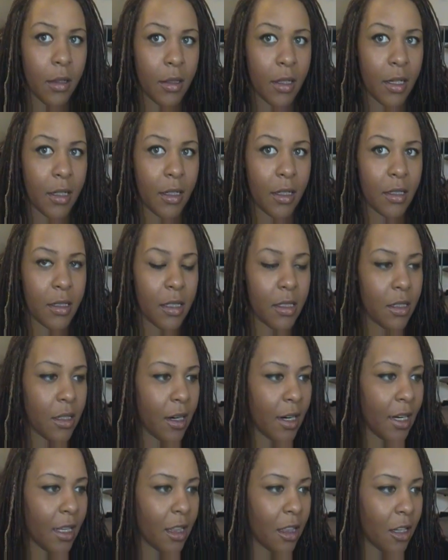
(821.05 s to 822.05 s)
oh goodness he's
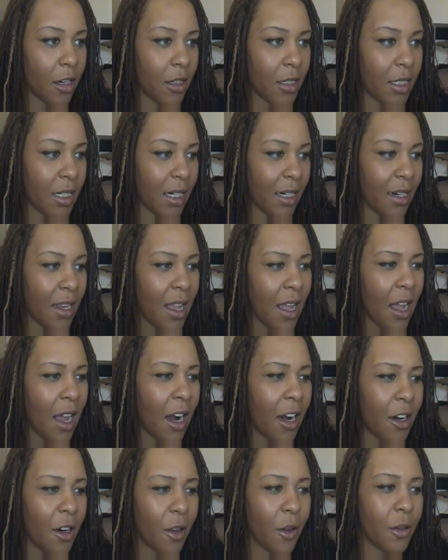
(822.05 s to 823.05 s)
already 13
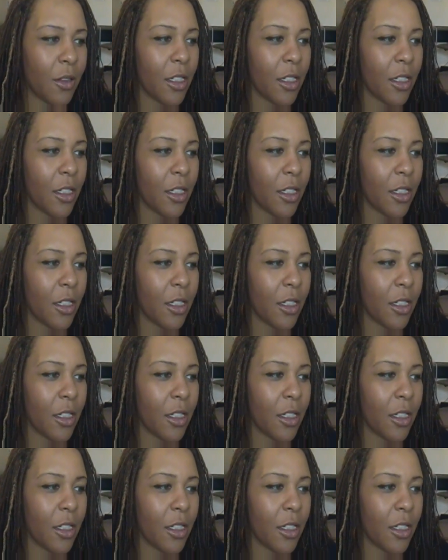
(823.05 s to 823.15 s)
i don't